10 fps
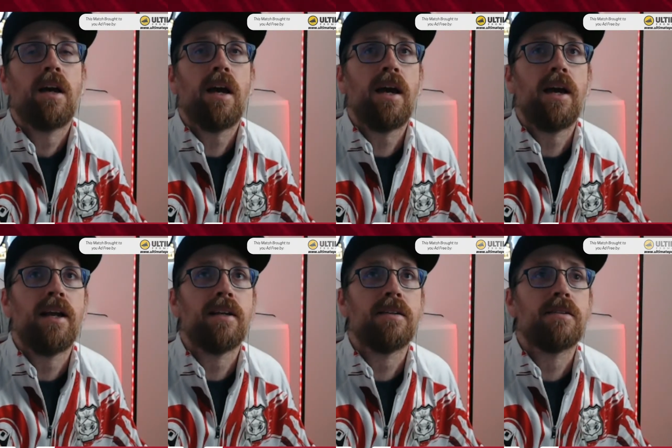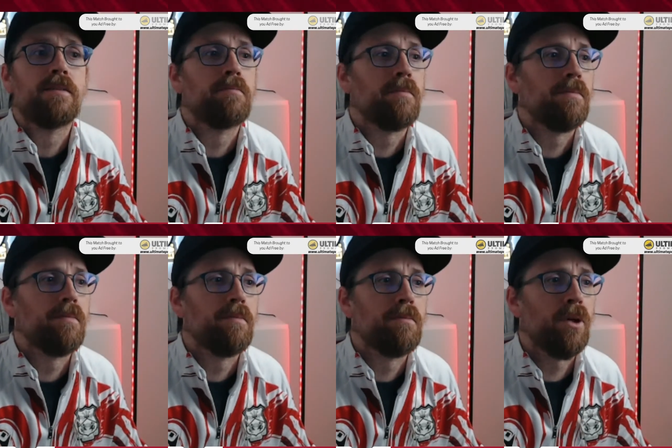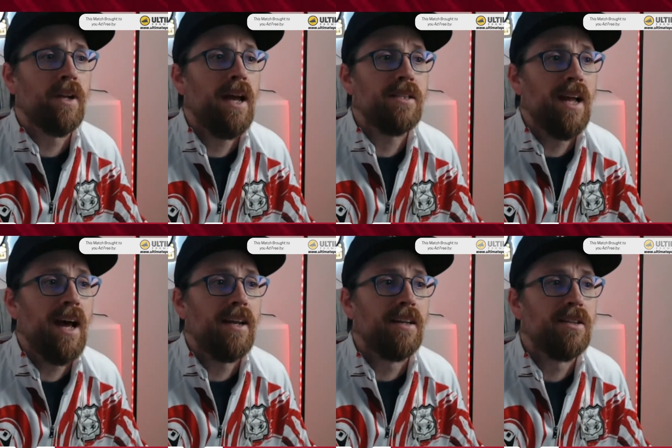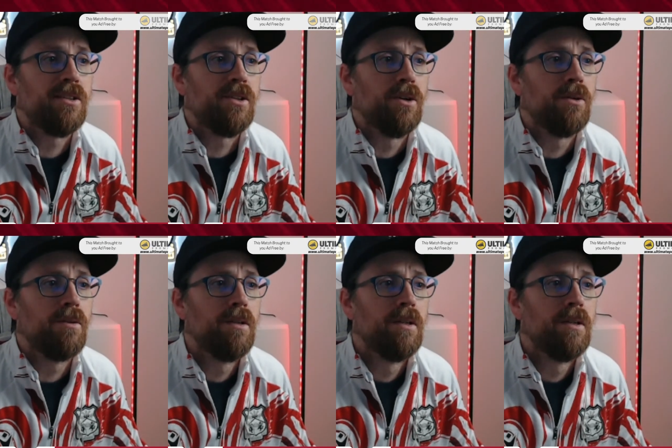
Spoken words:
And Mullen hasn't had it, so